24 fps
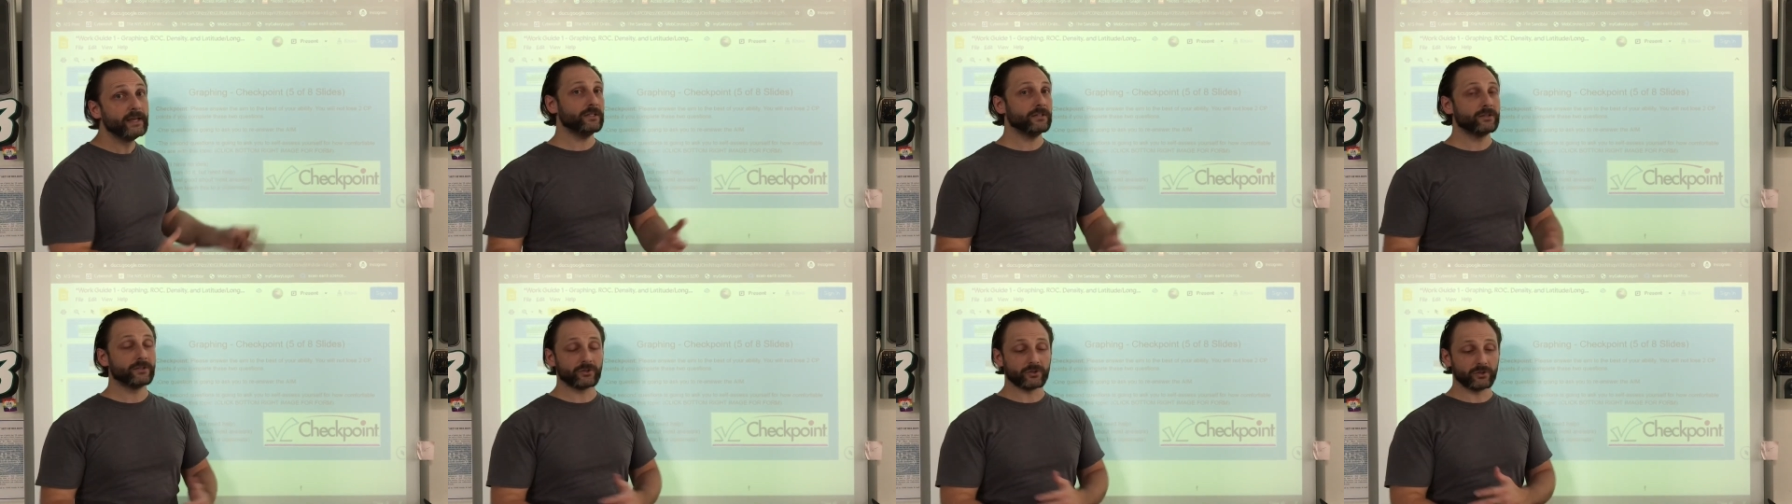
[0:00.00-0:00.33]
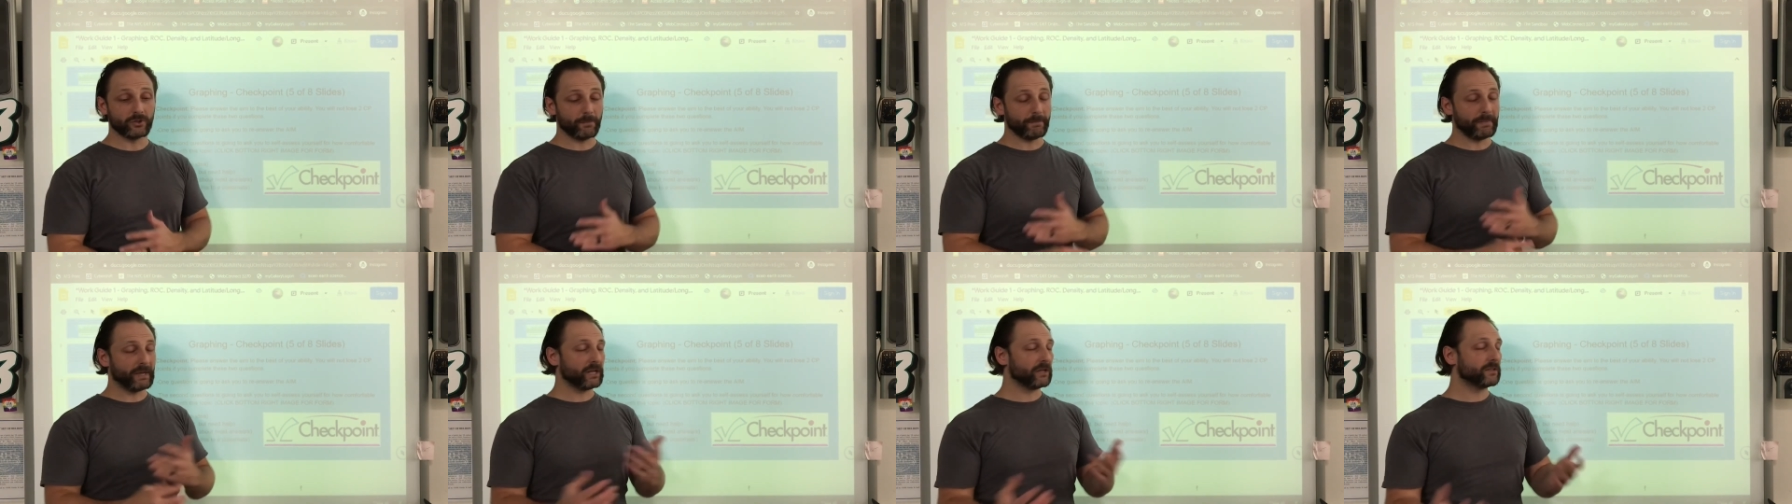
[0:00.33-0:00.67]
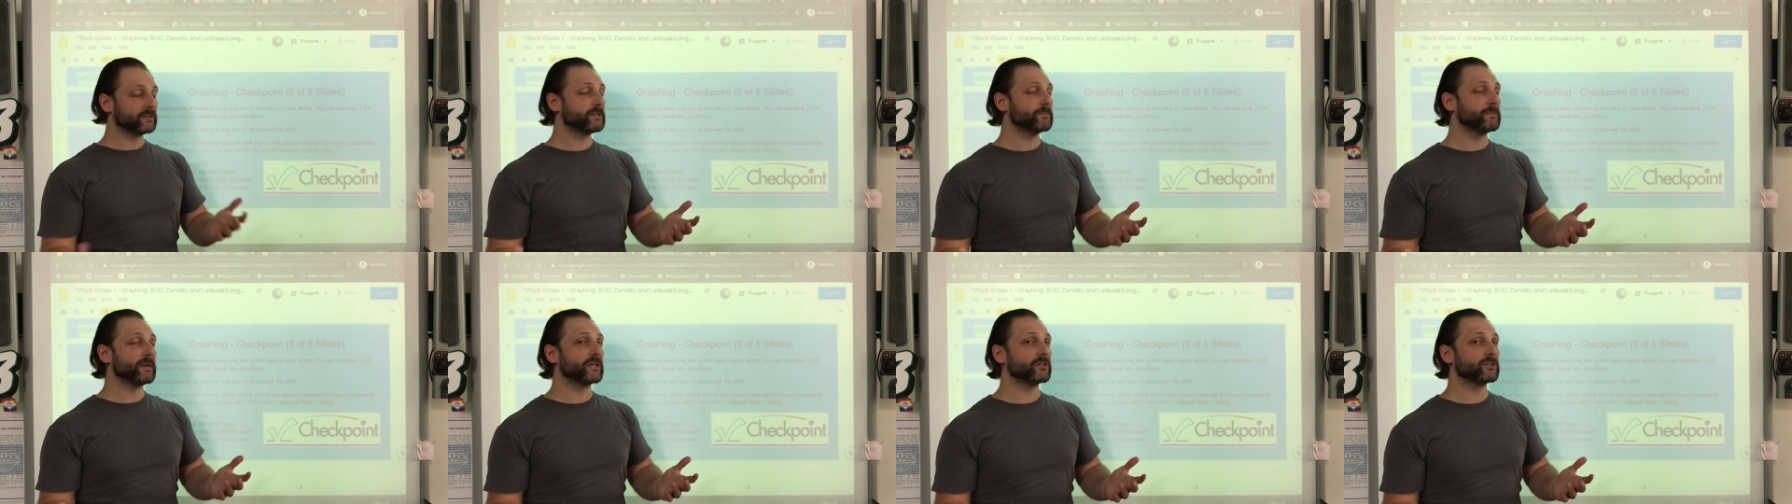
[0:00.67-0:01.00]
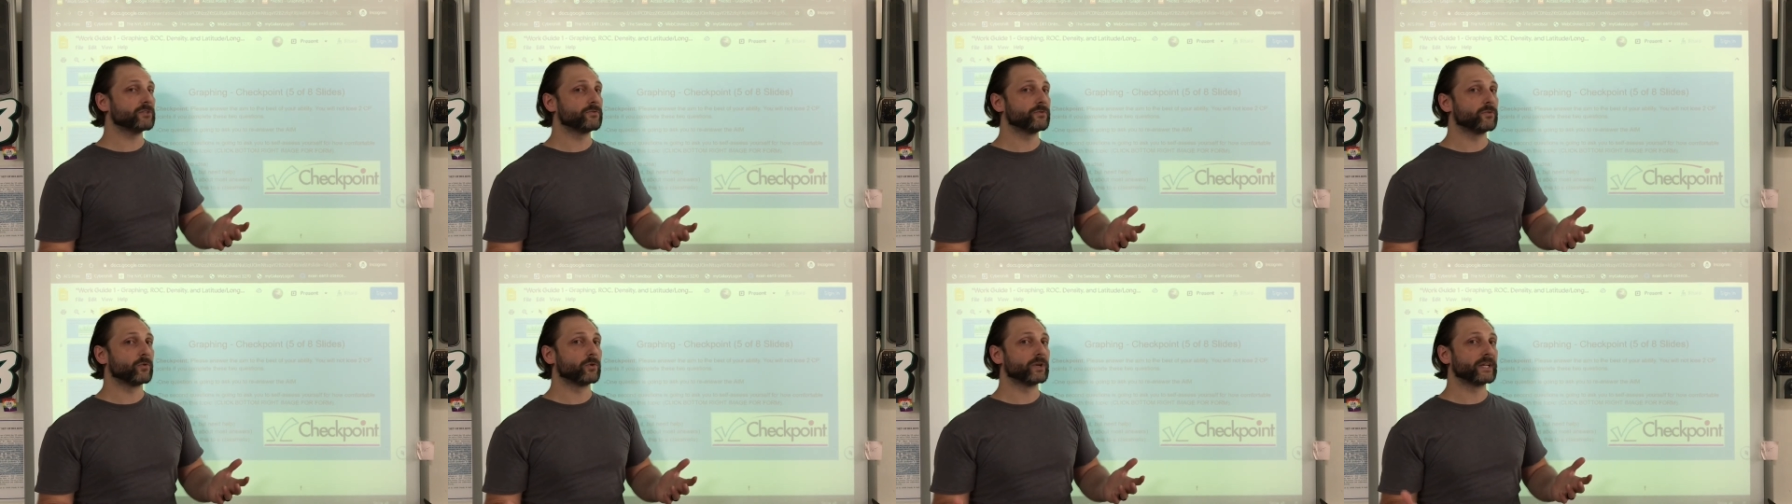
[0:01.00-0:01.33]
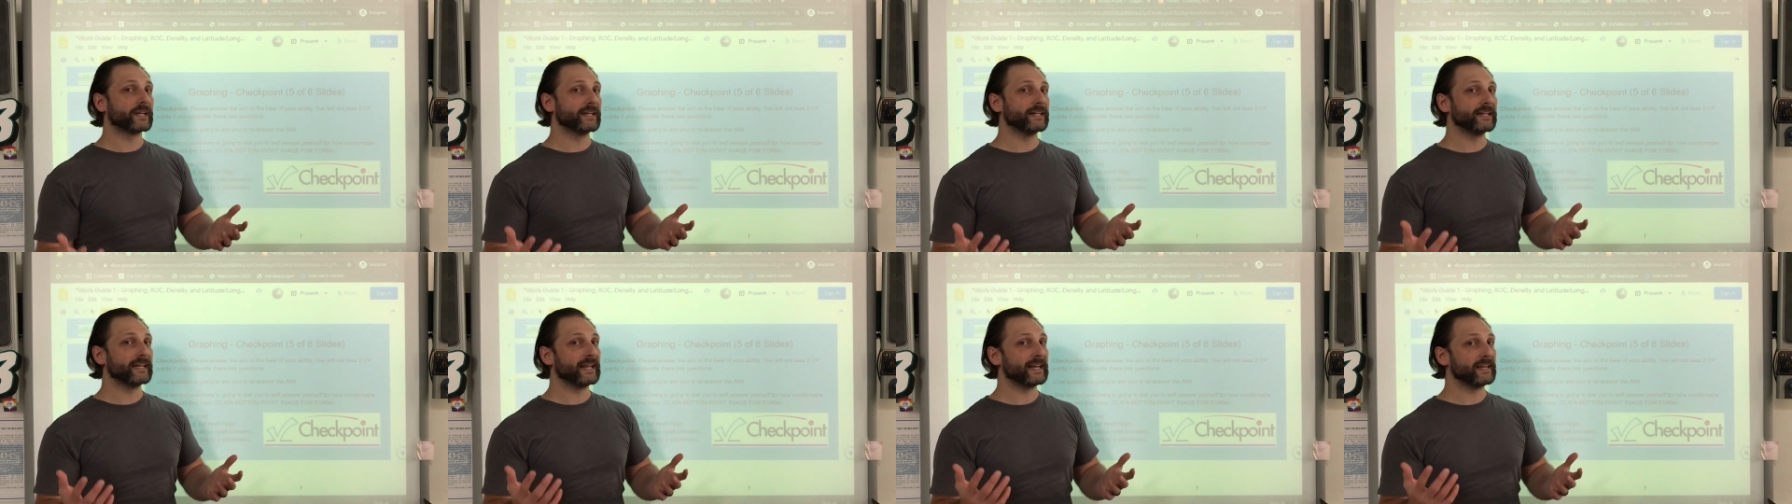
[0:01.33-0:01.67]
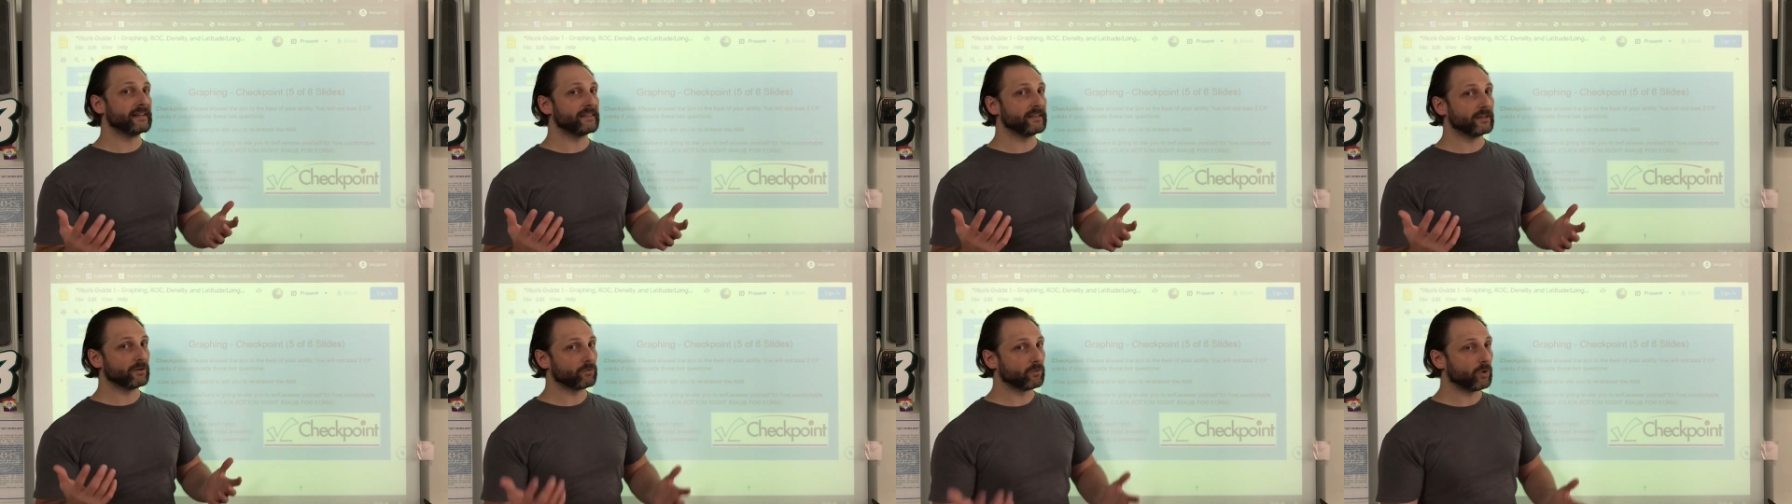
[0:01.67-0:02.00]
There's no penalty base for getting
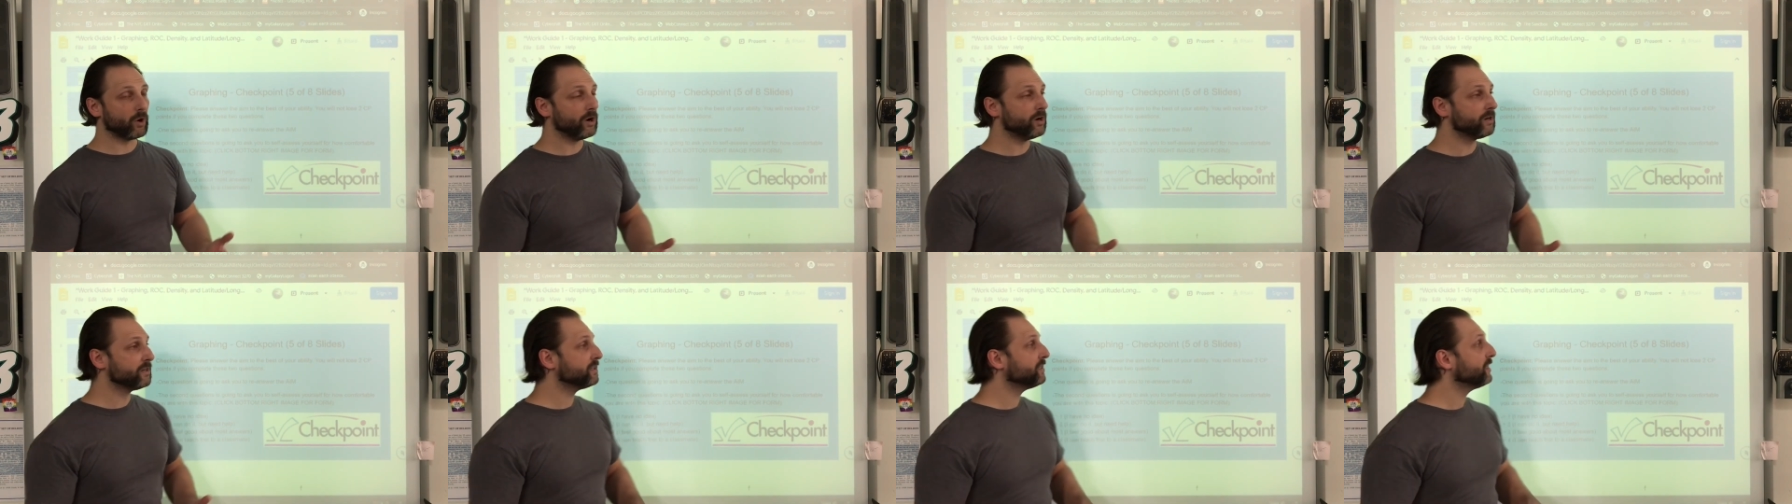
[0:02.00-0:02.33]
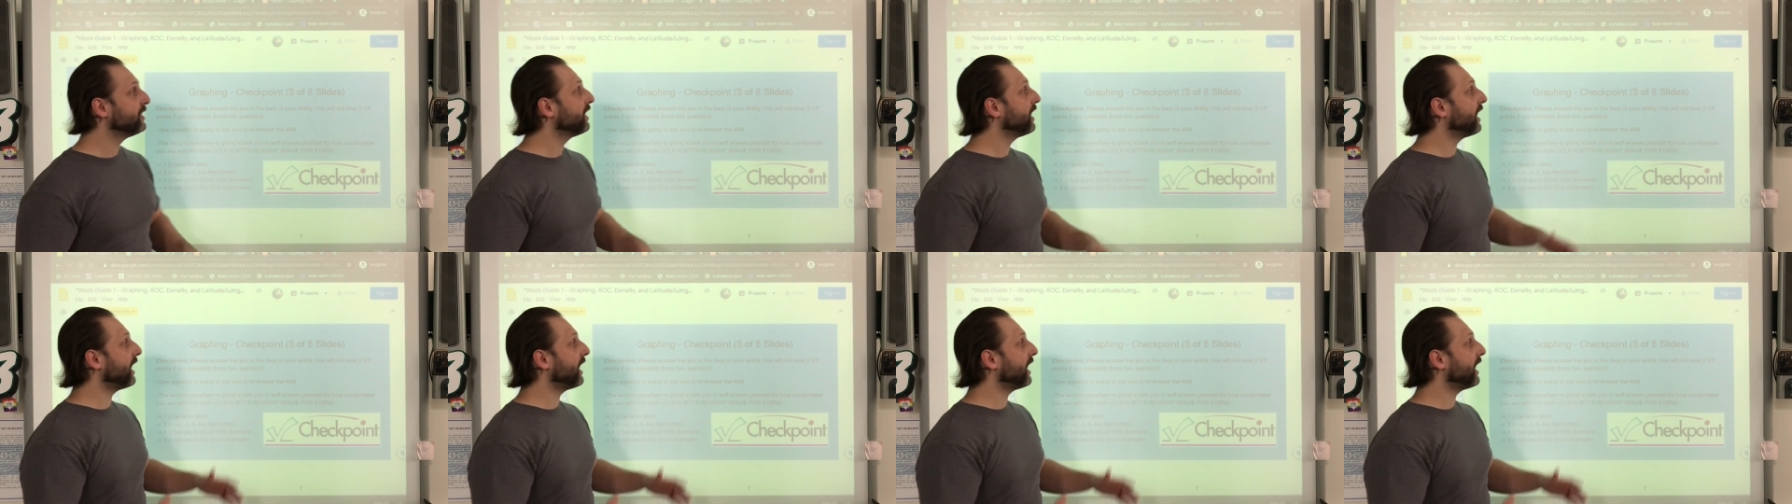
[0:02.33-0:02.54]
anything wrong.